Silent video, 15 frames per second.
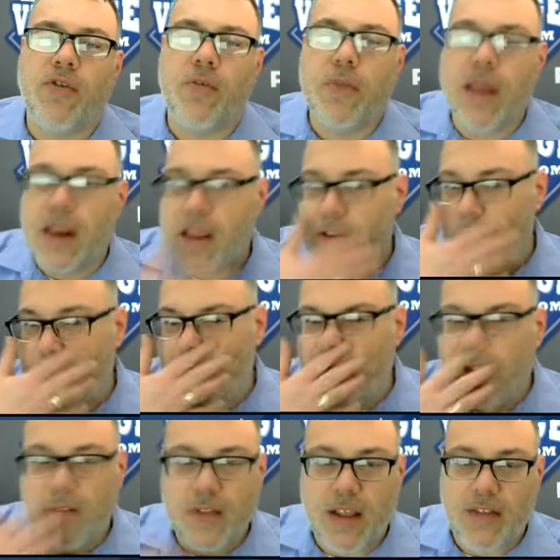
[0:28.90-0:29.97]
social media
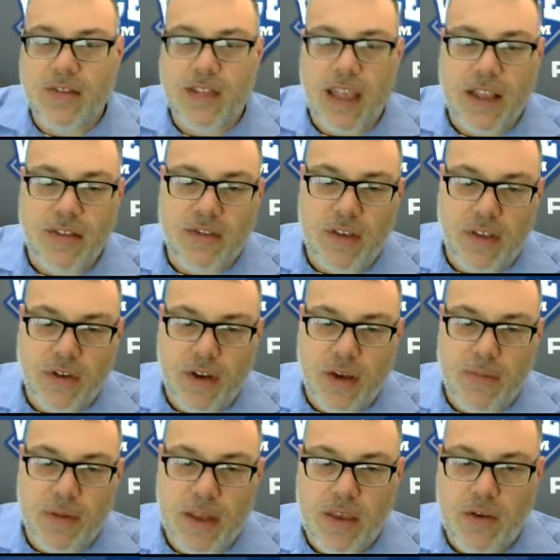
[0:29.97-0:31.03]
as well. That's
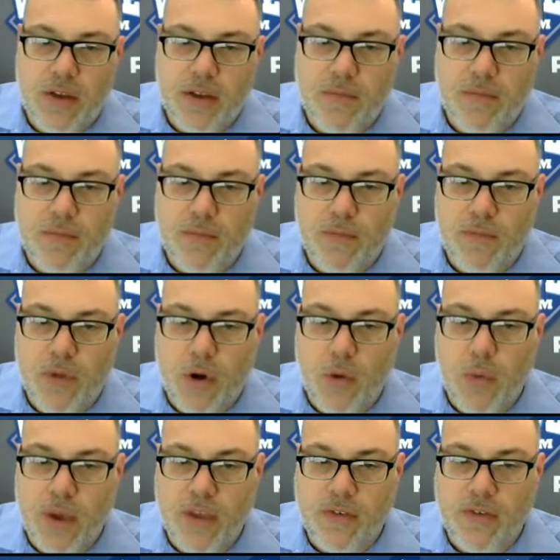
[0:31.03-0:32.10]
Layton's other company. You can
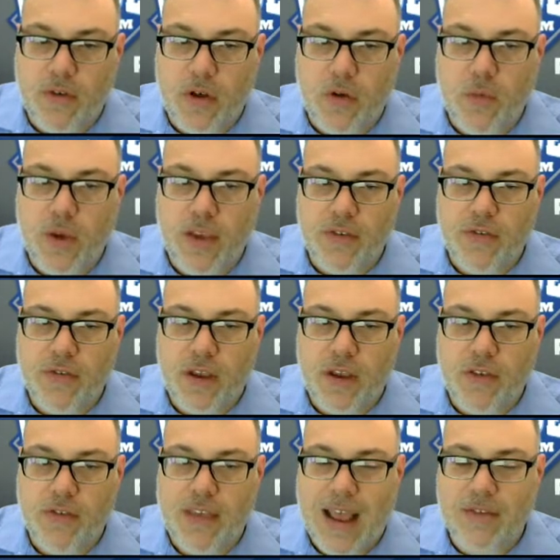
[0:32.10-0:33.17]
always
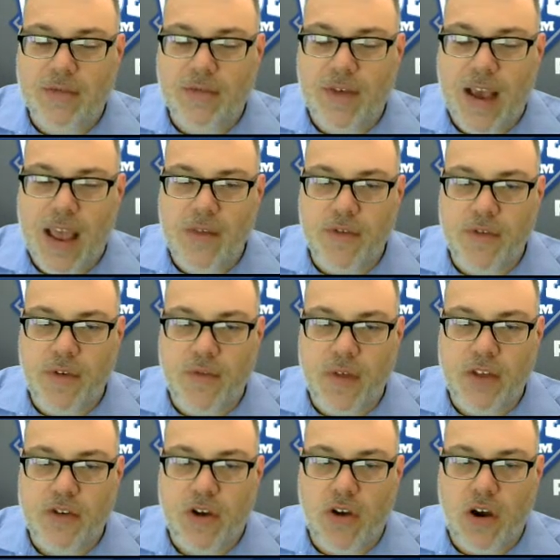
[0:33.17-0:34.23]
satisfy
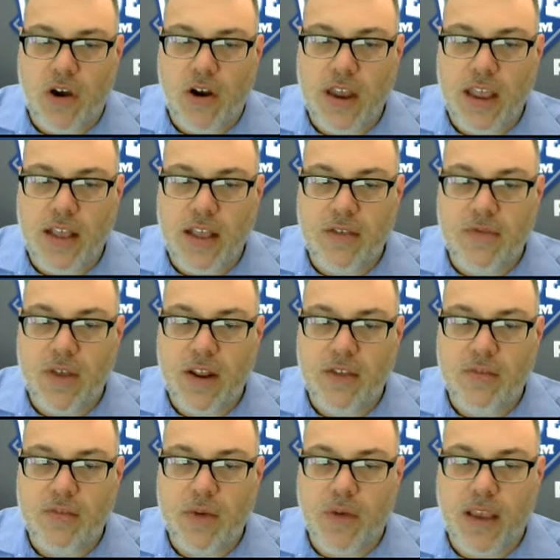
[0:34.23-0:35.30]
any of your vintage card
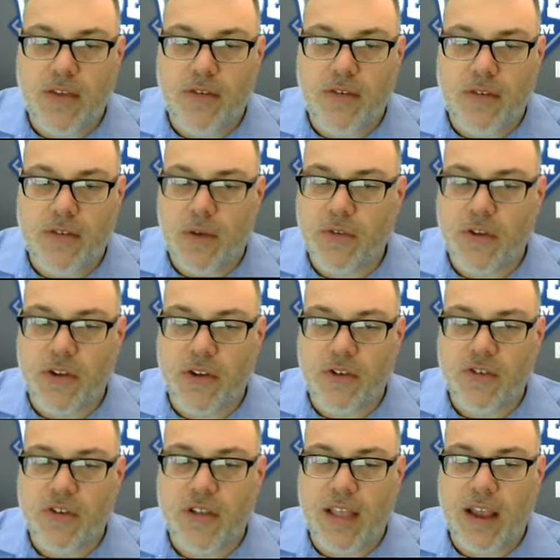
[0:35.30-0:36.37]
needs. Vintage Breaks,
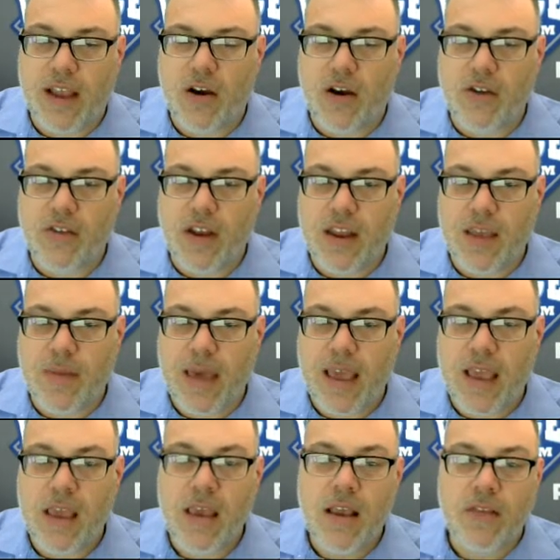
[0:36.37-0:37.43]
Just Collect cards
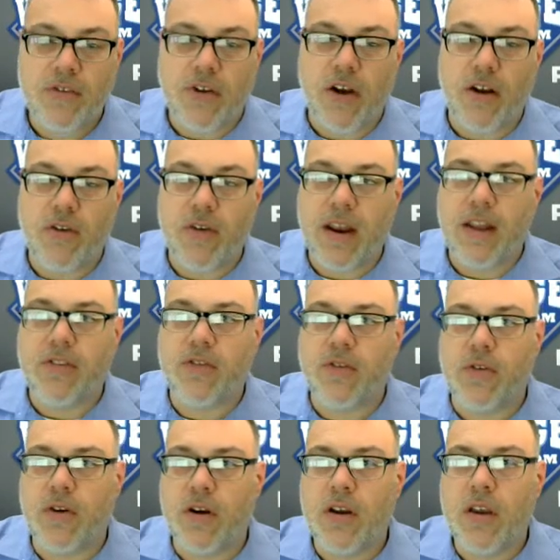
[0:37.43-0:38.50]
on eBay. It's our
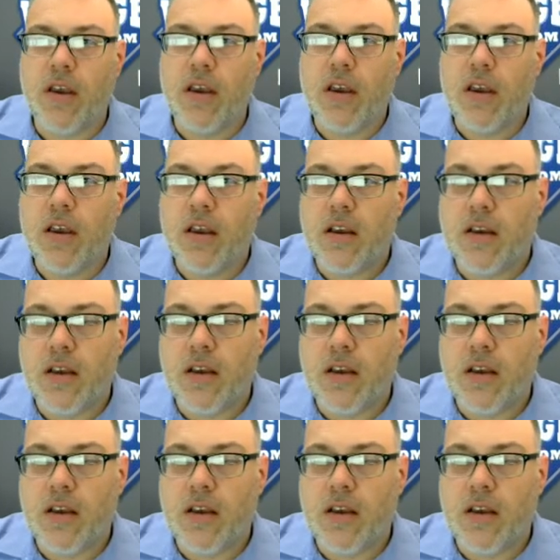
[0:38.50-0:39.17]
ungraded store.